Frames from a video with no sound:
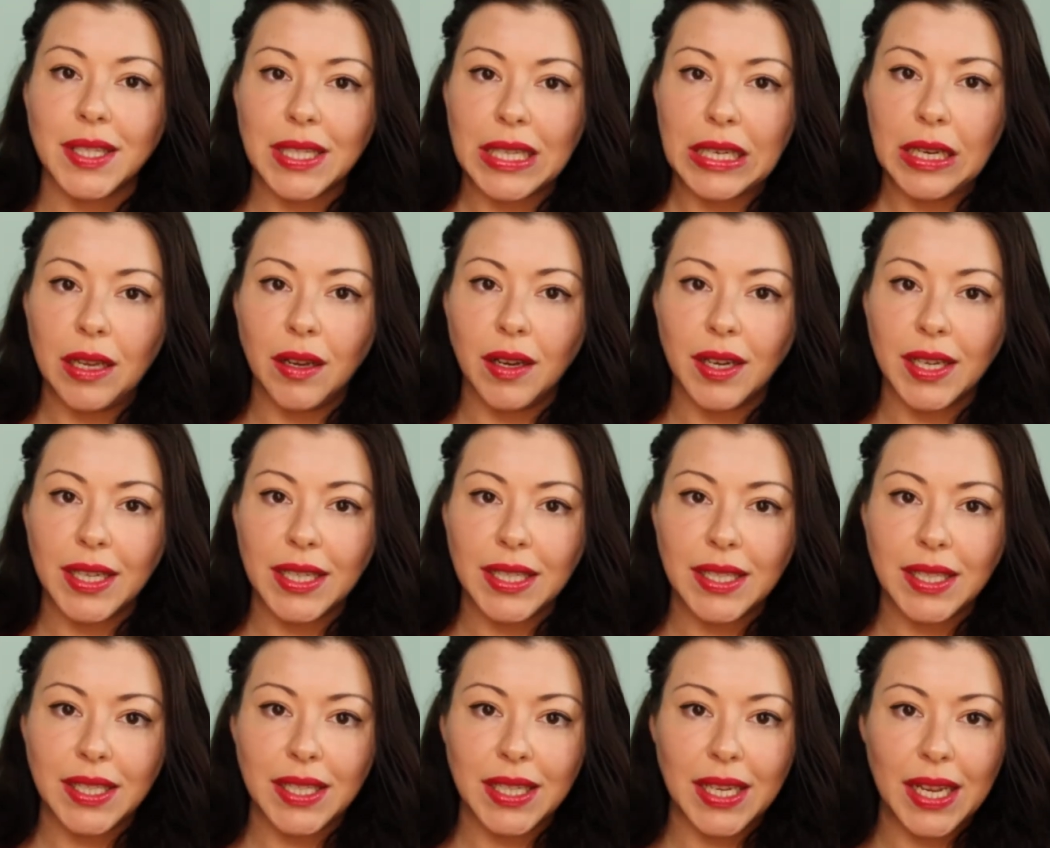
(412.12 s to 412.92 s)
the
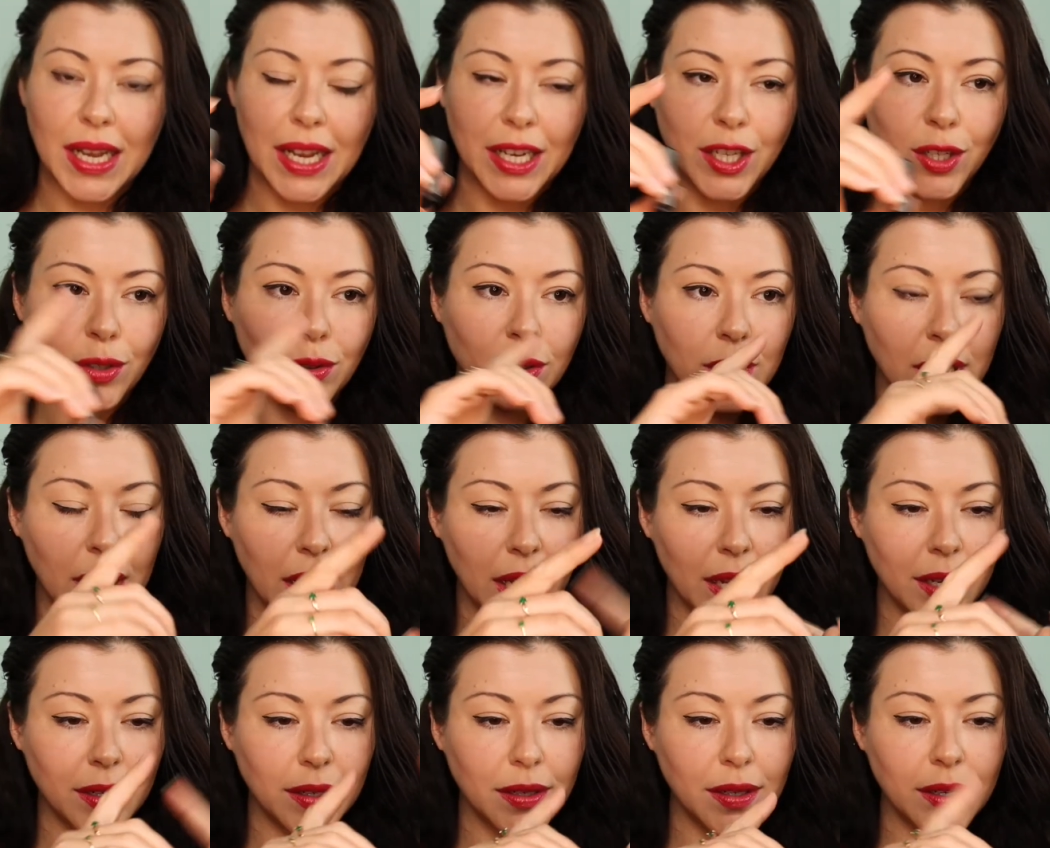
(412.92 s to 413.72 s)
light, and you'll
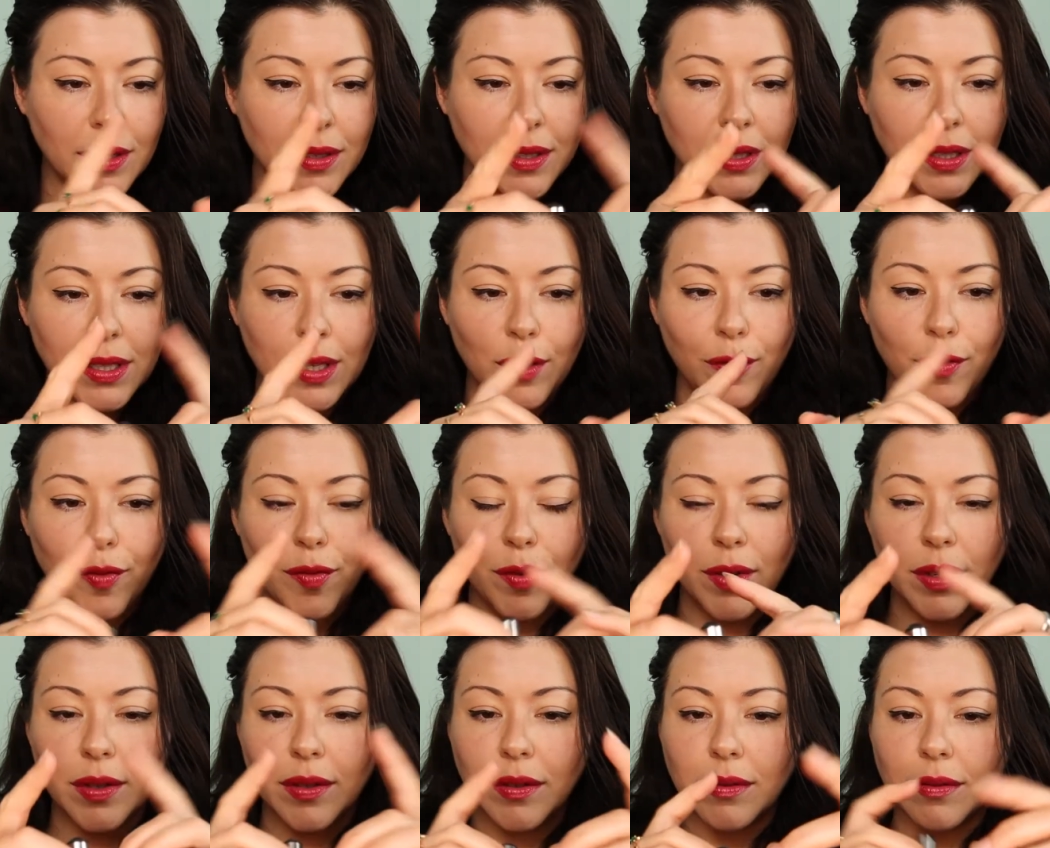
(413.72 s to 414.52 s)
get
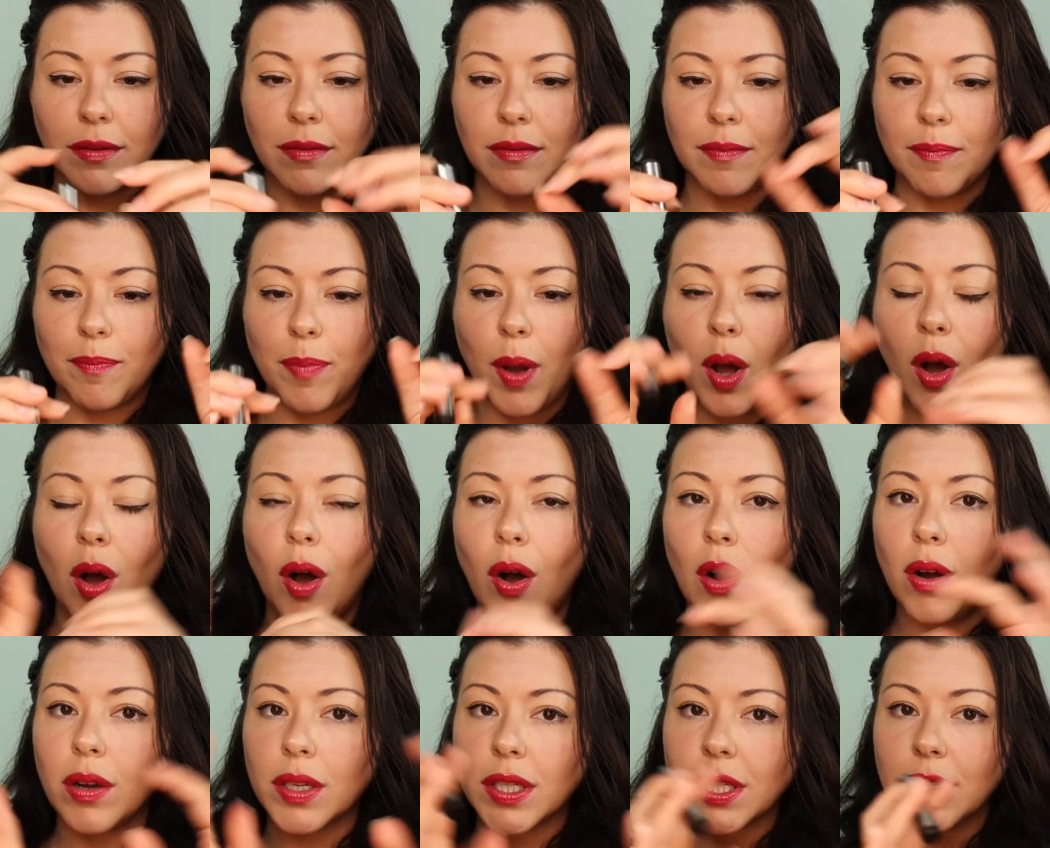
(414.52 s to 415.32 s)
different
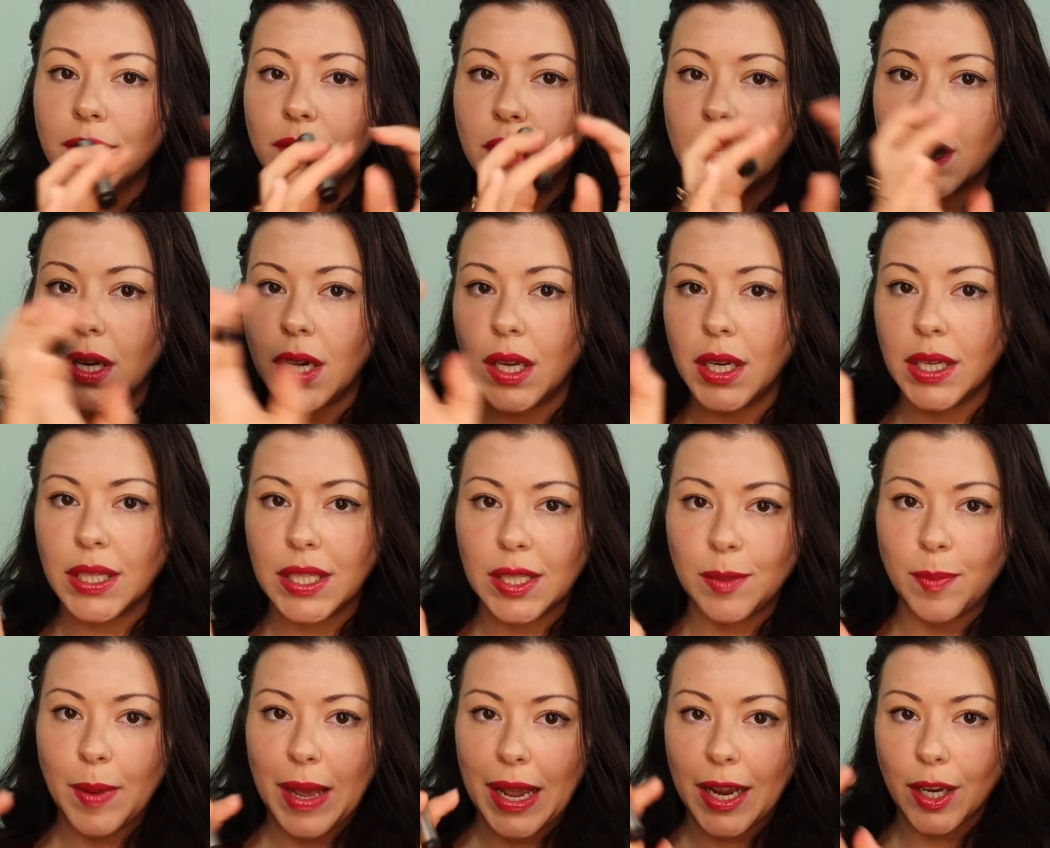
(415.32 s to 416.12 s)
parts of the colour
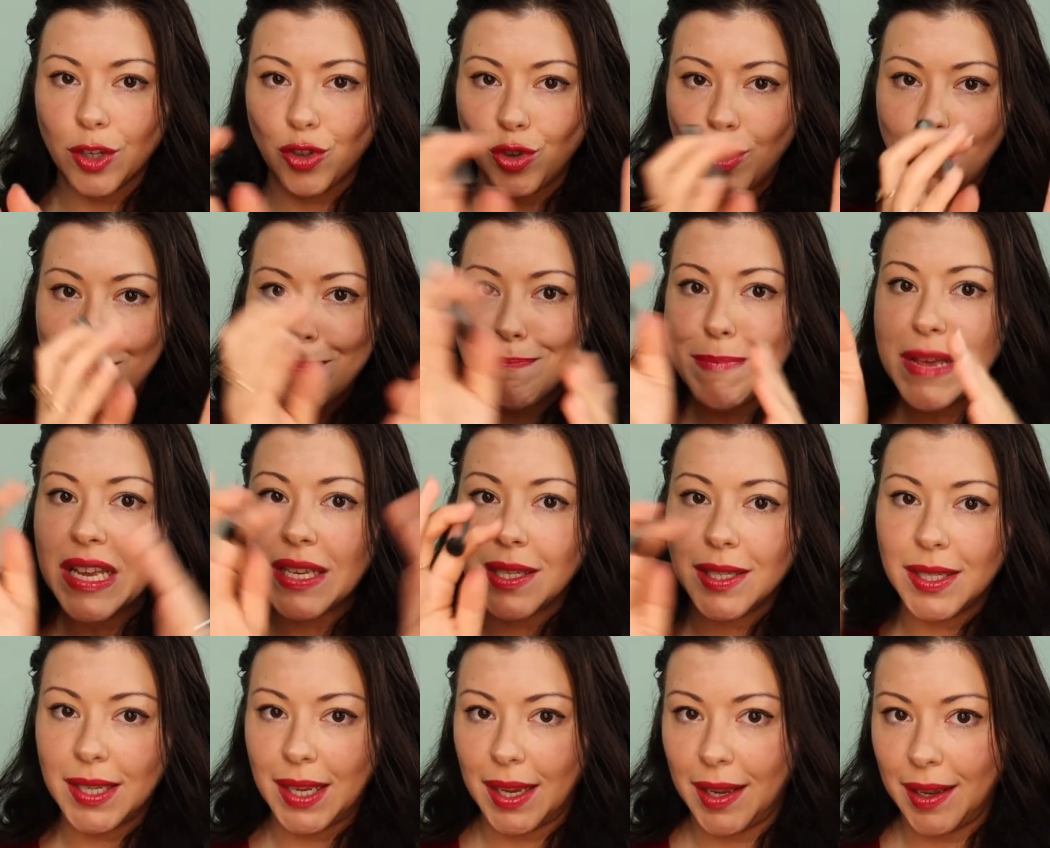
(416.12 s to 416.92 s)
spectrum
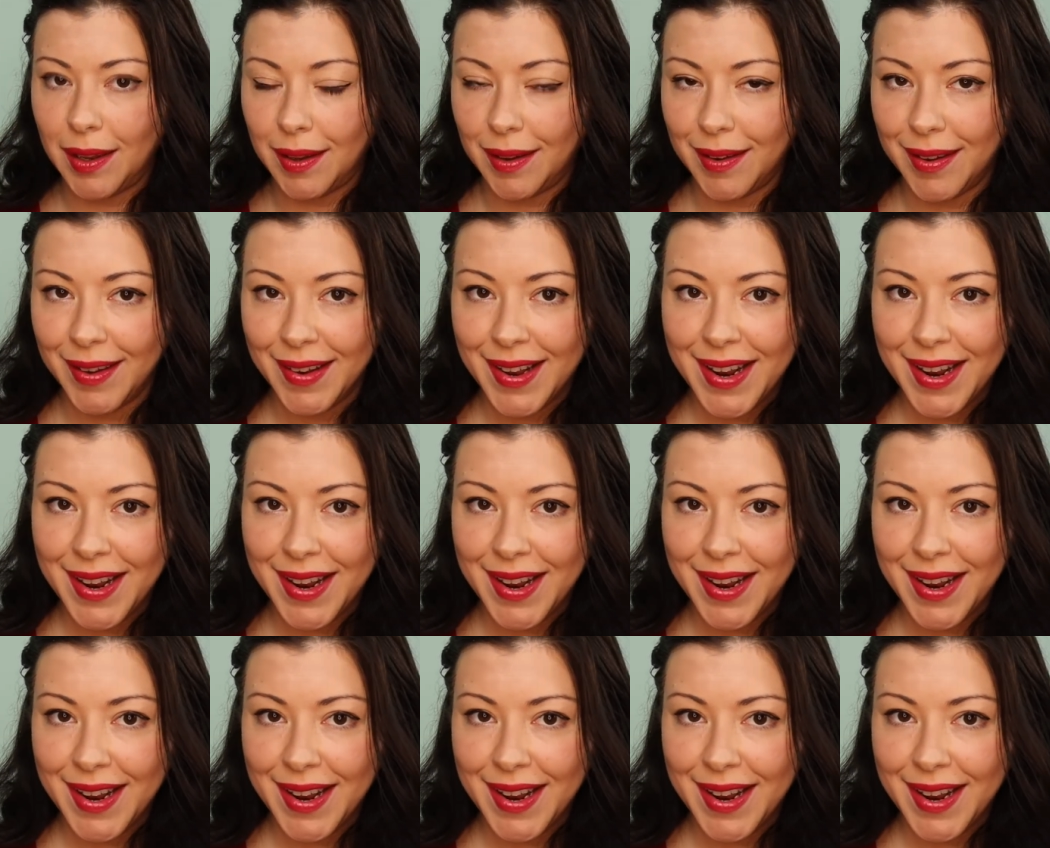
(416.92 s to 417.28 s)
missing,